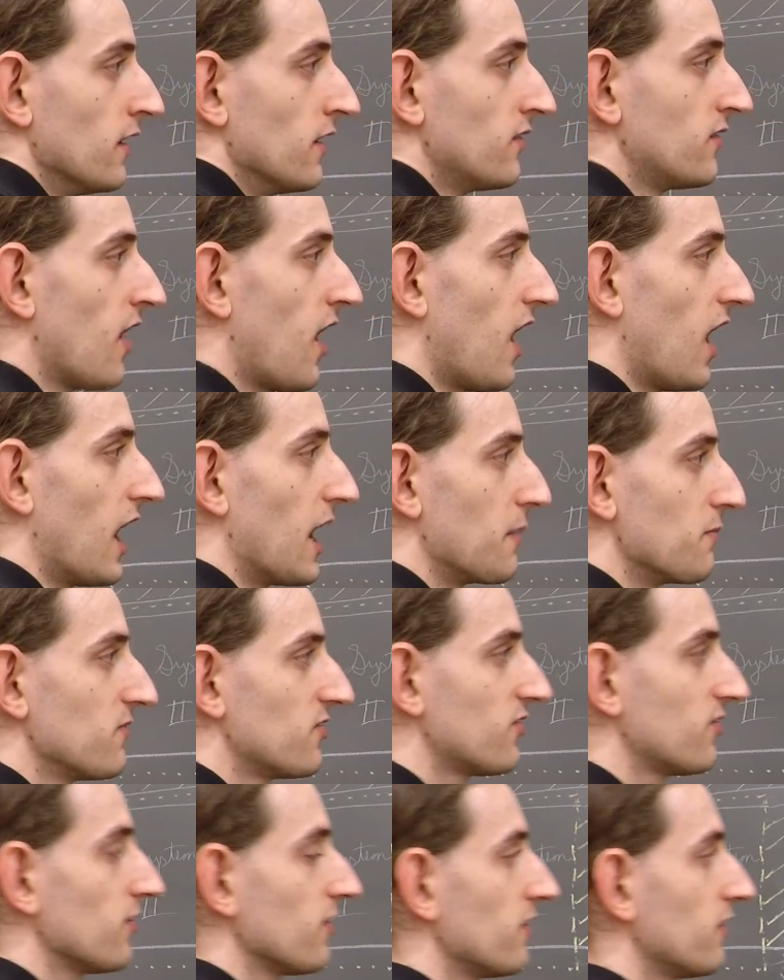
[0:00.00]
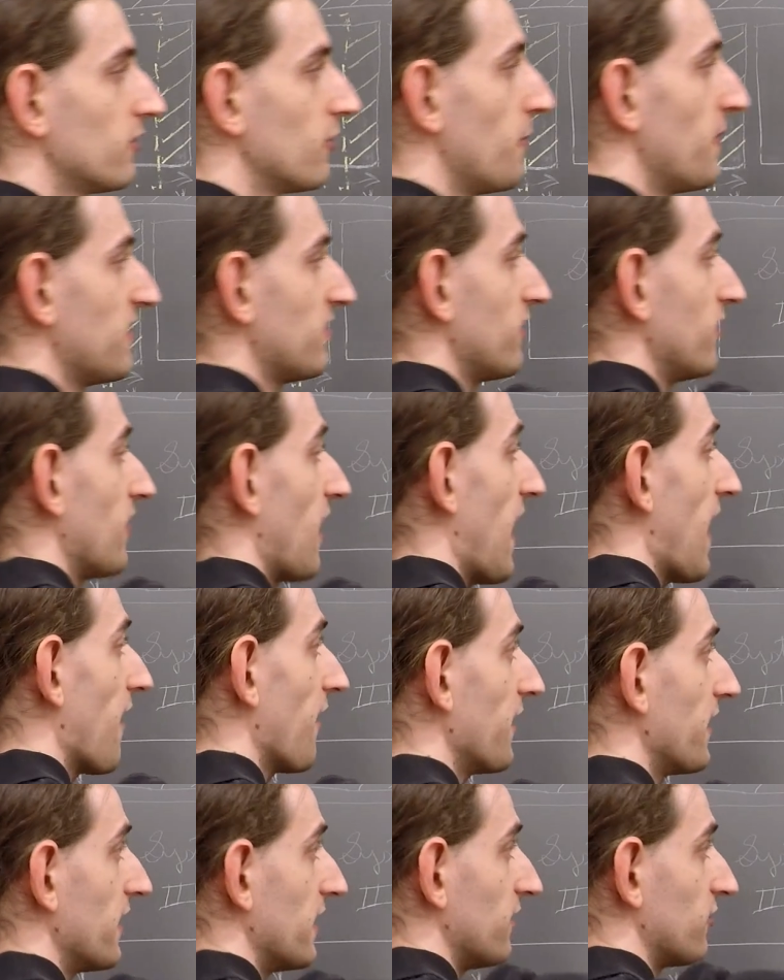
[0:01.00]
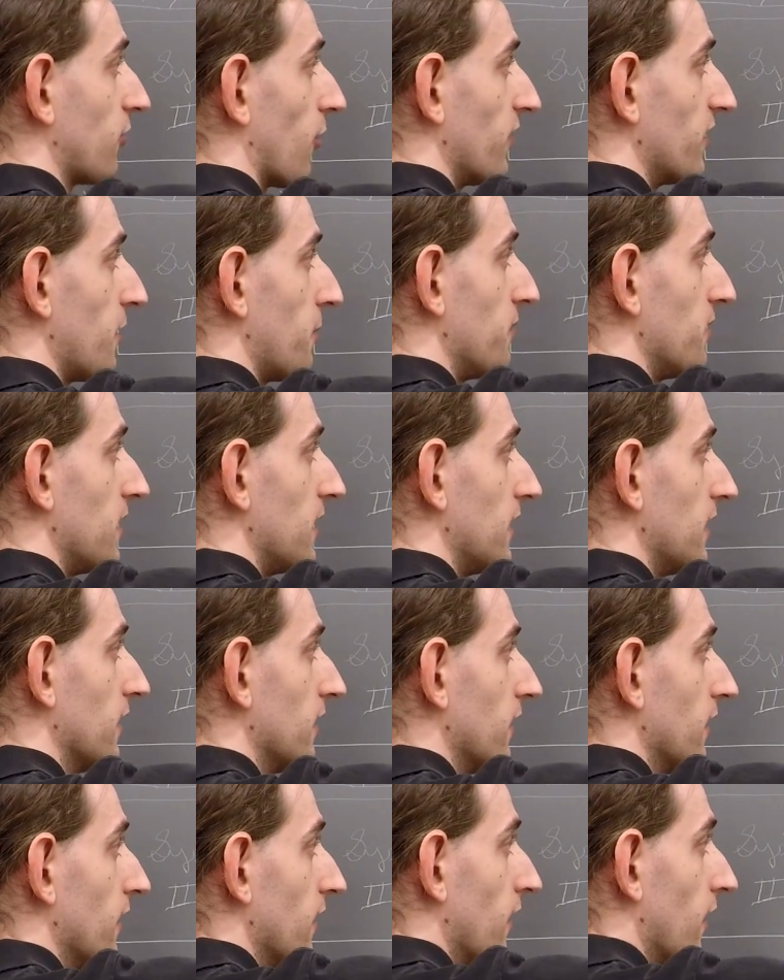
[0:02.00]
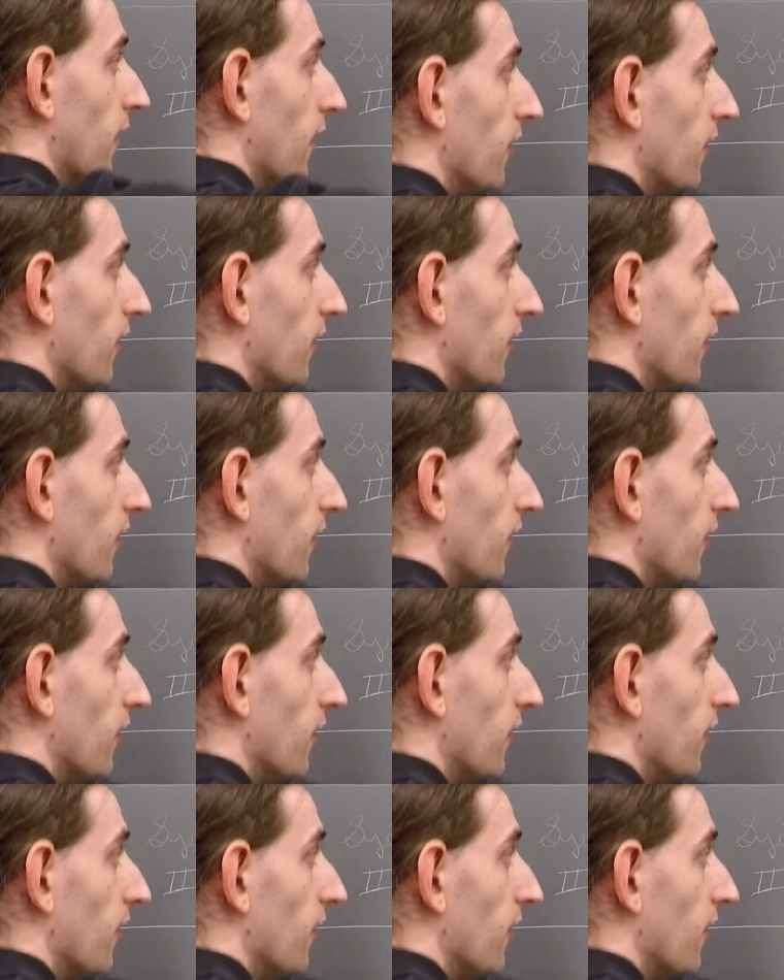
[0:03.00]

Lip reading: times, so basically the area is going to be